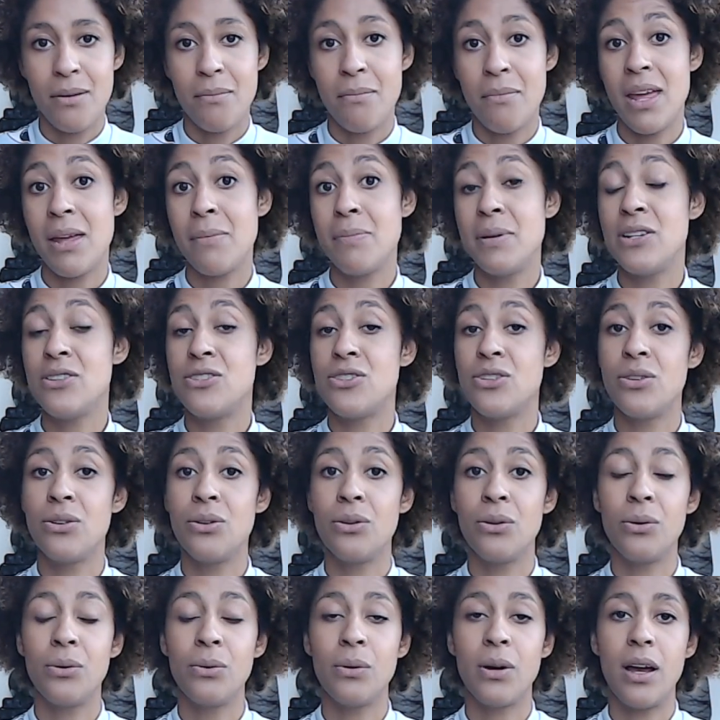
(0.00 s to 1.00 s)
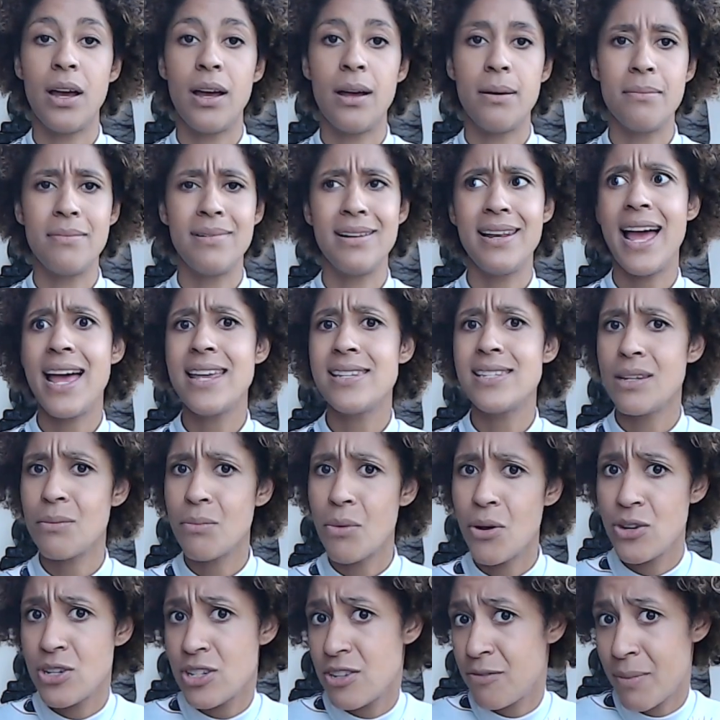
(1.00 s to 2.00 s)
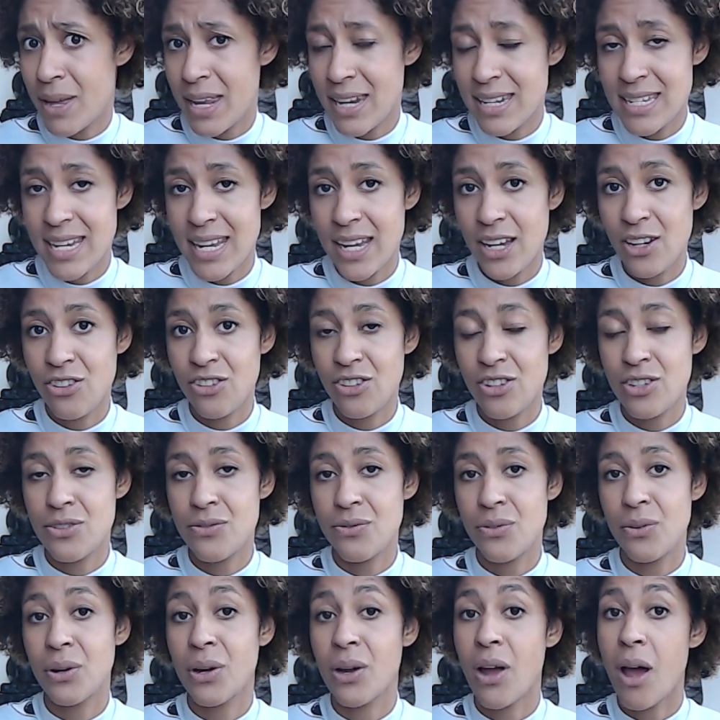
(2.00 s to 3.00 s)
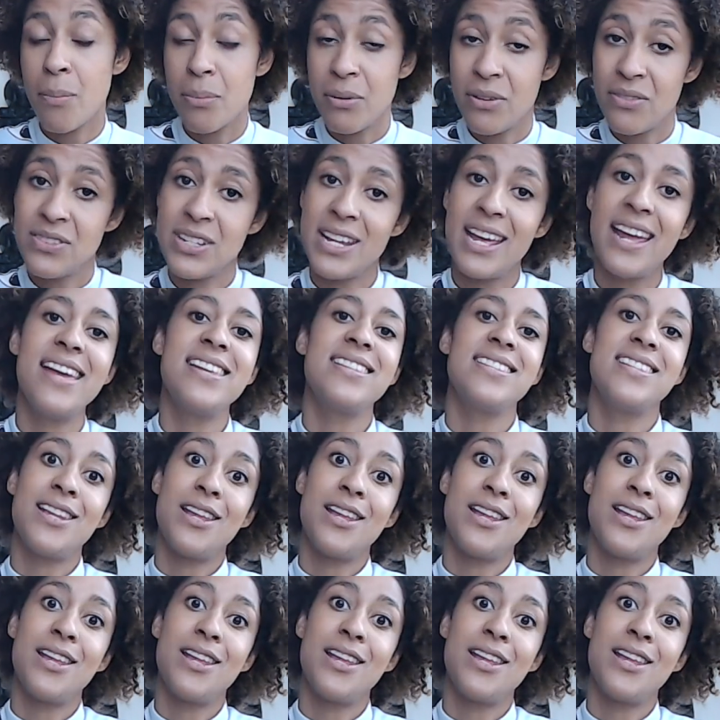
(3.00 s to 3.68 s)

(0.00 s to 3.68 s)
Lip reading: maybe do less emotive meditations for a couple of days,